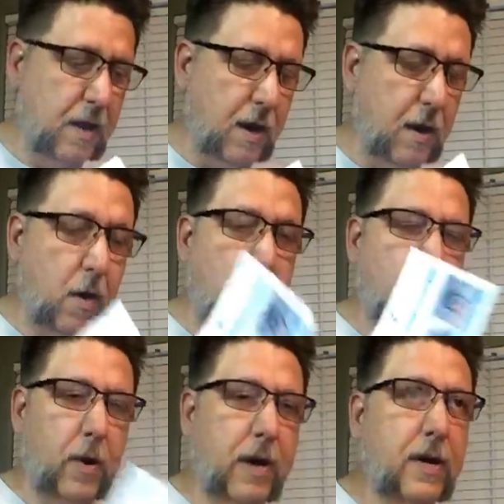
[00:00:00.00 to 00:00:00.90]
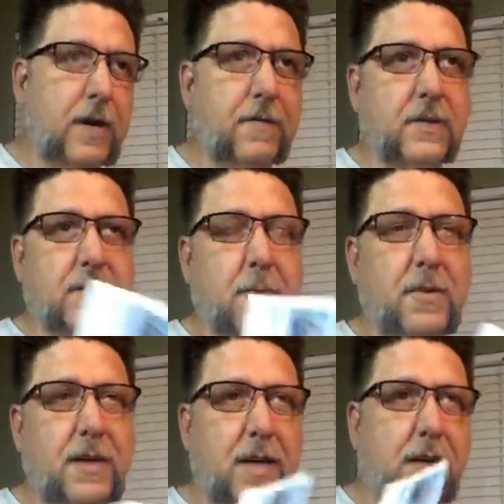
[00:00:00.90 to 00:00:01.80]
and even some of
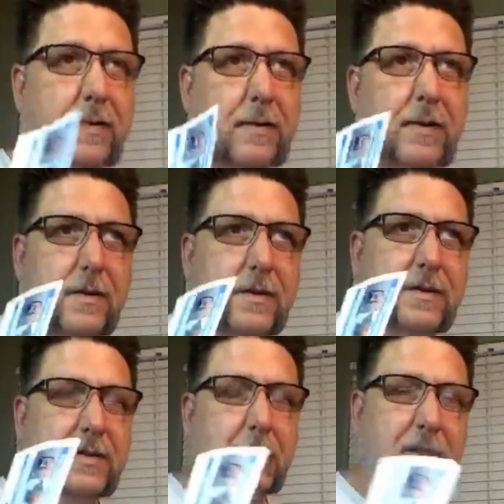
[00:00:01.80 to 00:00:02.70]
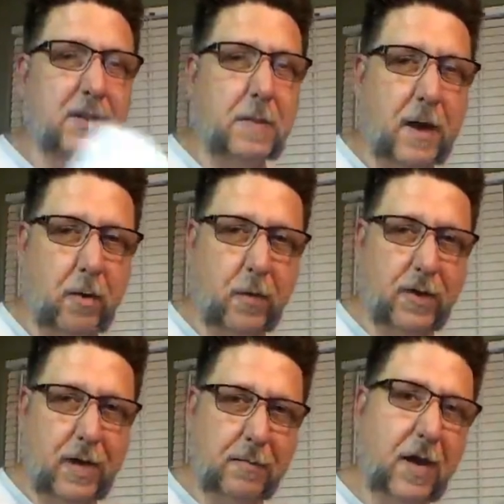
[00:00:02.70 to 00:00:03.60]
the spider wood
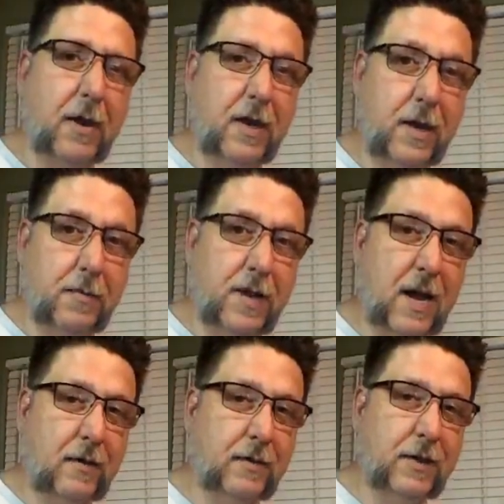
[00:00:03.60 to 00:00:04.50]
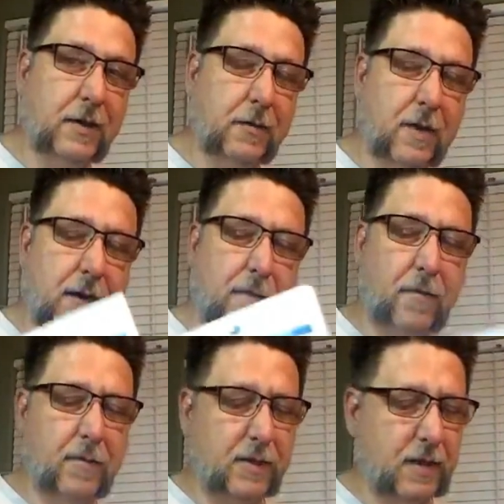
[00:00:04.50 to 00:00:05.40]
that I'm cutting up now too, I got
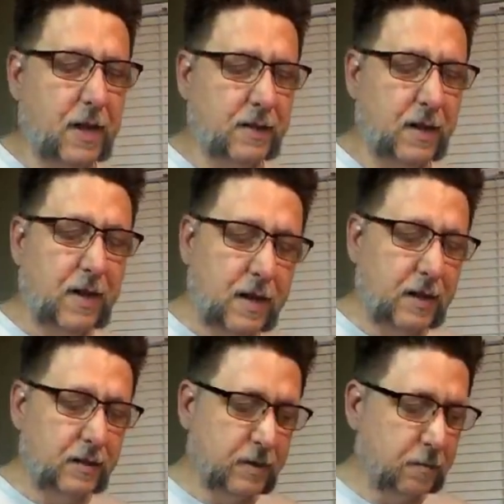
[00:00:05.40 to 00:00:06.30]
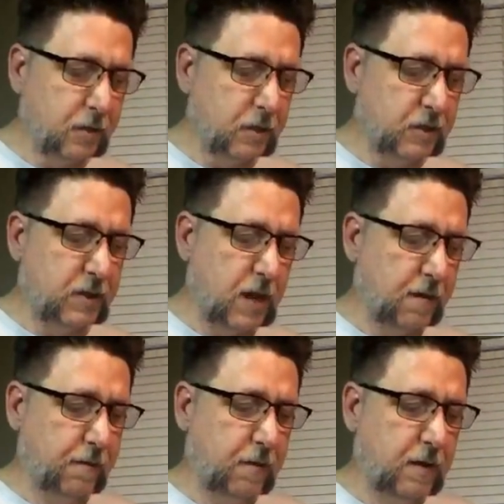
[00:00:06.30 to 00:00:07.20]
from these guys, and it is some good stuff.
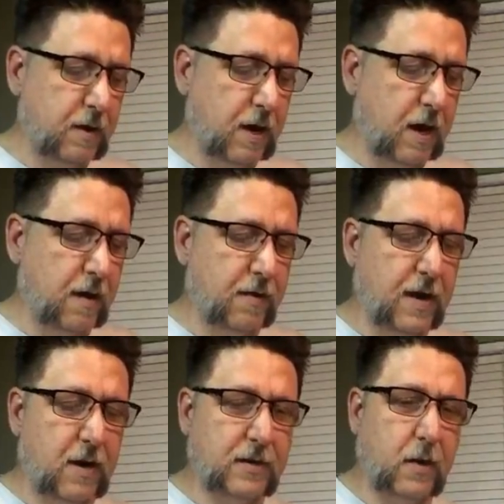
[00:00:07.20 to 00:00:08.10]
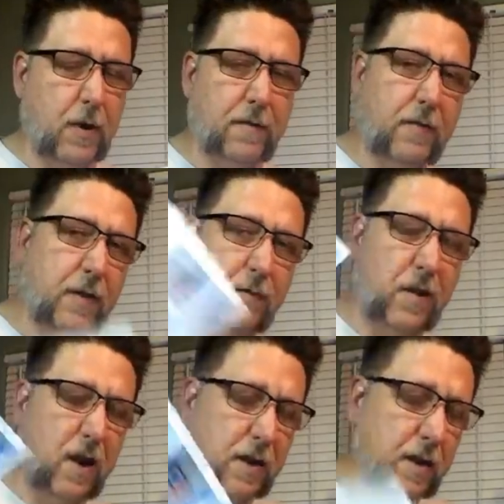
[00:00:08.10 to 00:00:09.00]
They also have, they've
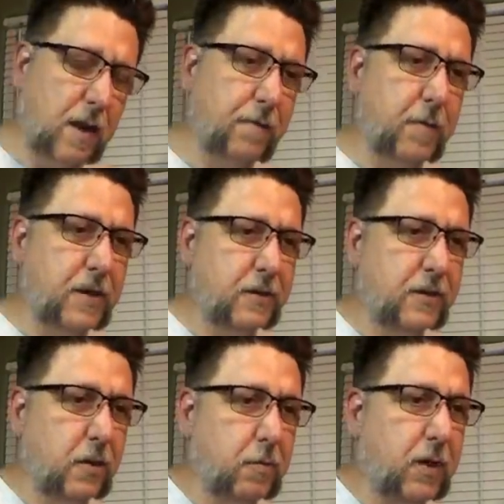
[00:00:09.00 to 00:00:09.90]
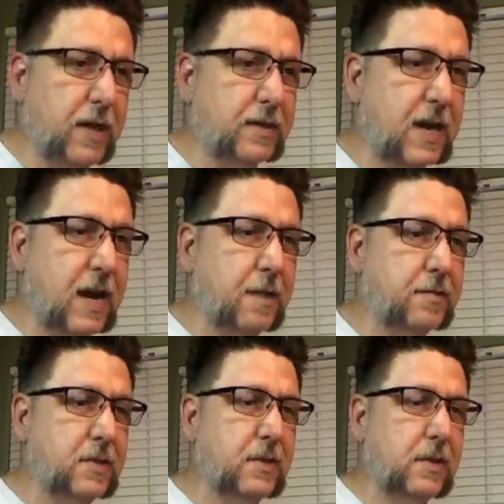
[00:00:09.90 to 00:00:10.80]
got, I've been using their plant
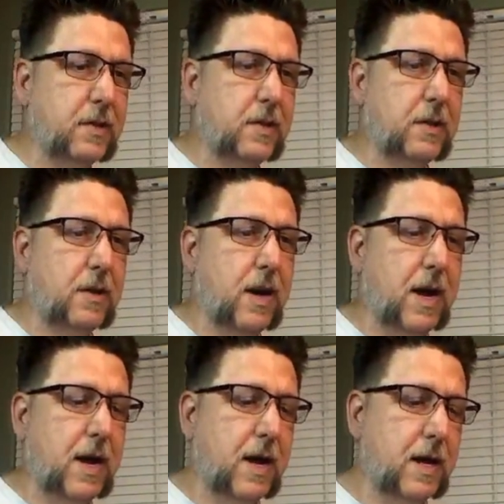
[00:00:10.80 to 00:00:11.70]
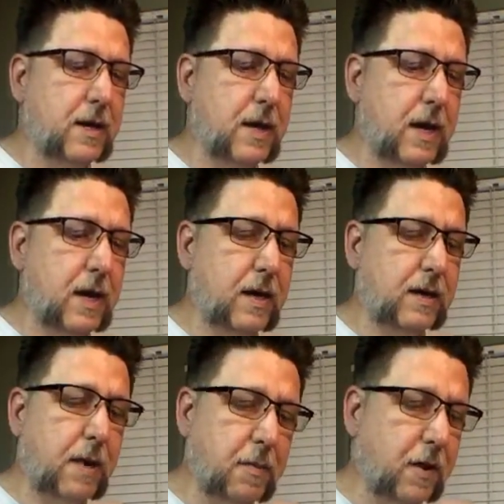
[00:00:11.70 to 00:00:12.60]
tabs and a
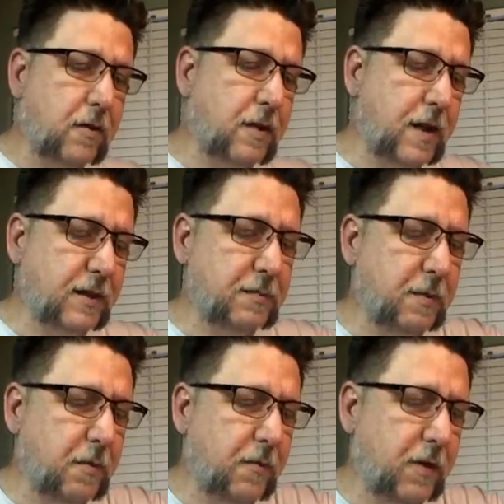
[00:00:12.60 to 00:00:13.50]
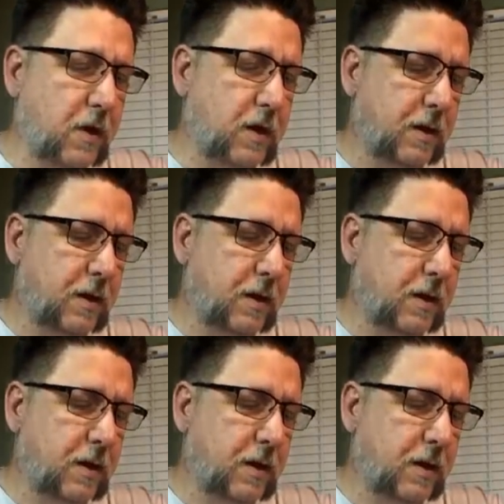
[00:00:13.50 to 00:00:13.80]
couple other things, but moving on.